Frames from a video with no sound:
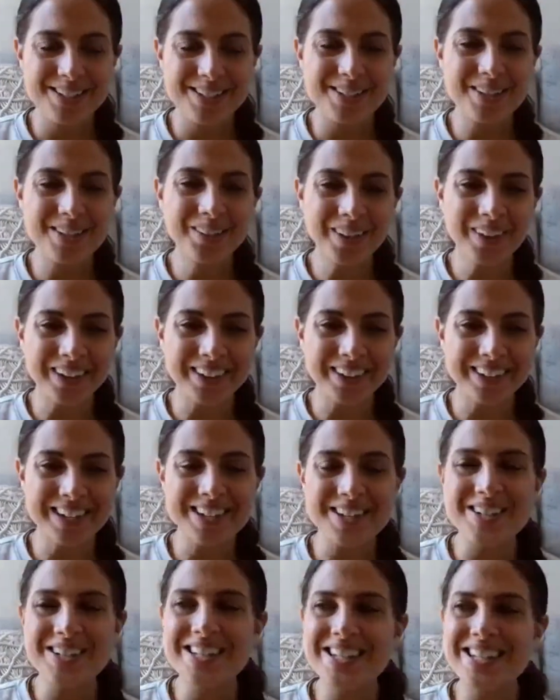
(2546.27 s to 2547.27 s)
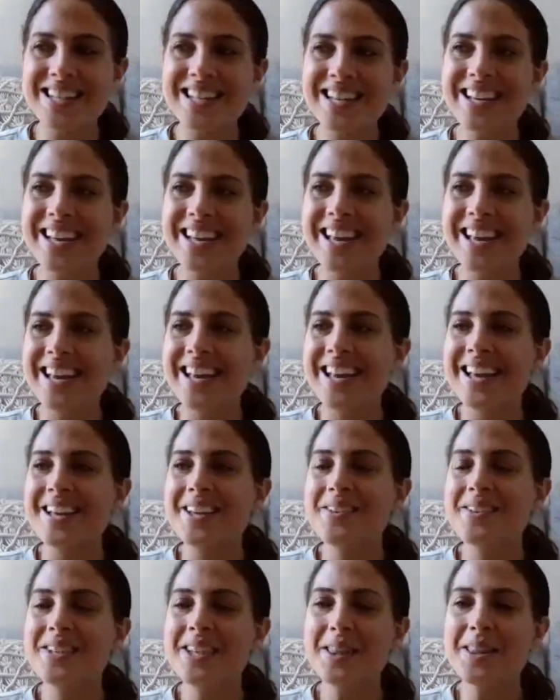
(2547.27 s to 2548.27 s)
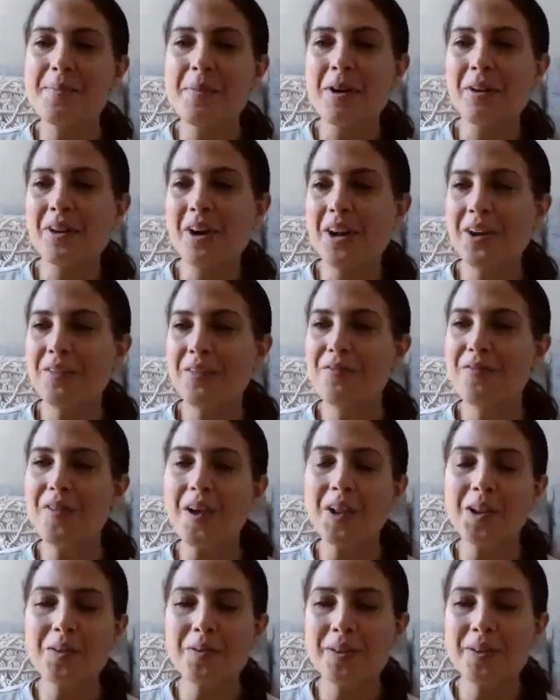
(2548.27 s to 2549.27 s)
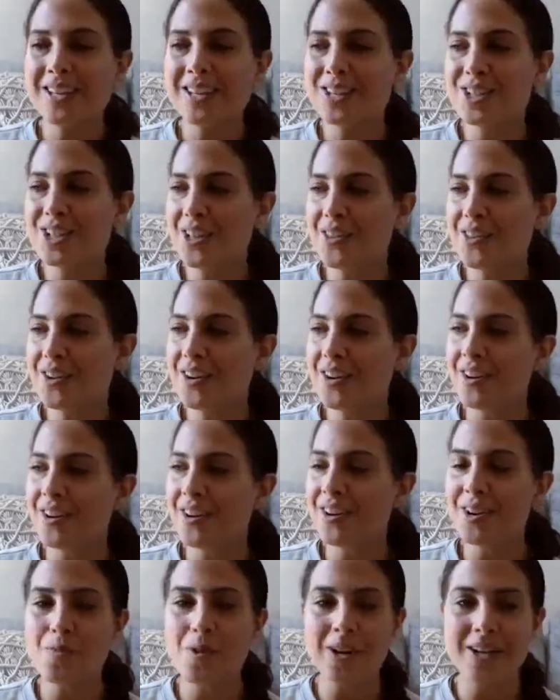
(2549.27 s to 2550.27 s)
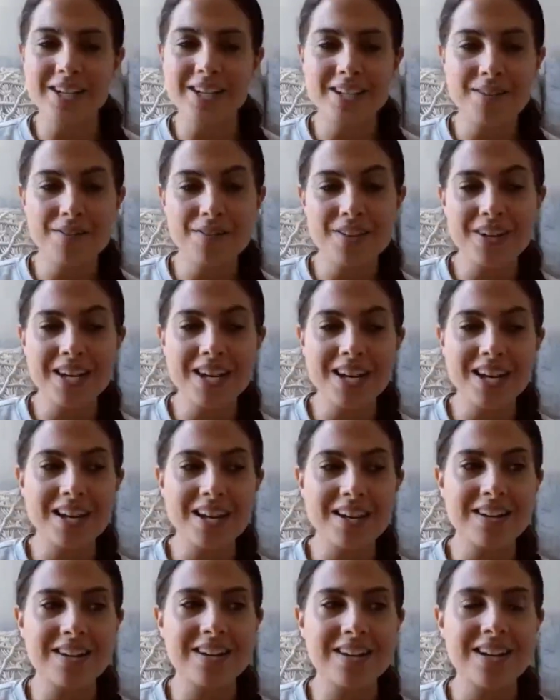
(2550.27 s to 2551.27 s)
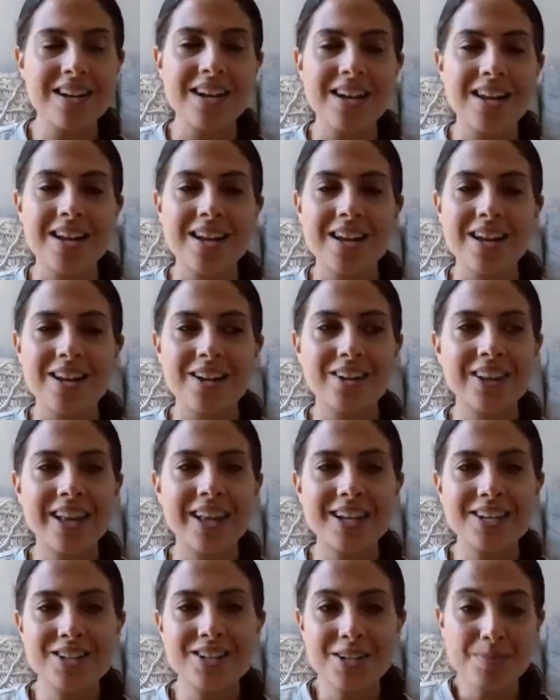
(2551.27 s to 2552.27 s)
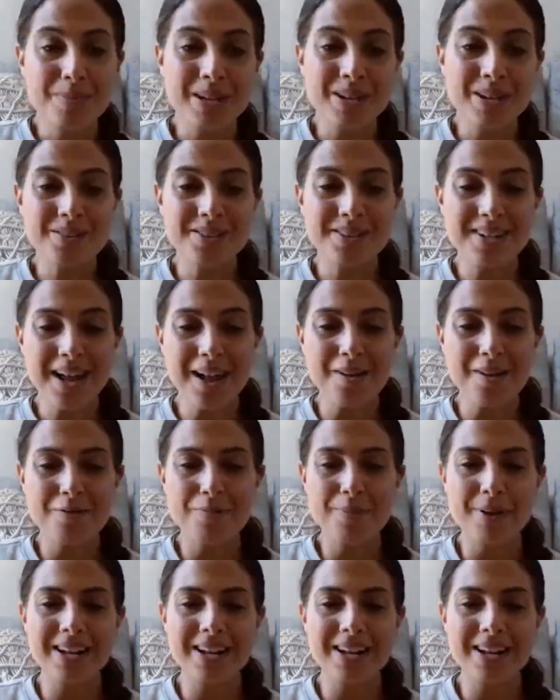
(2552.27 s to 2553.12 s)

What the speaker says: It's so hard. And you see them all kind of following each other and wanting to fit in, and you're like, just be yourself.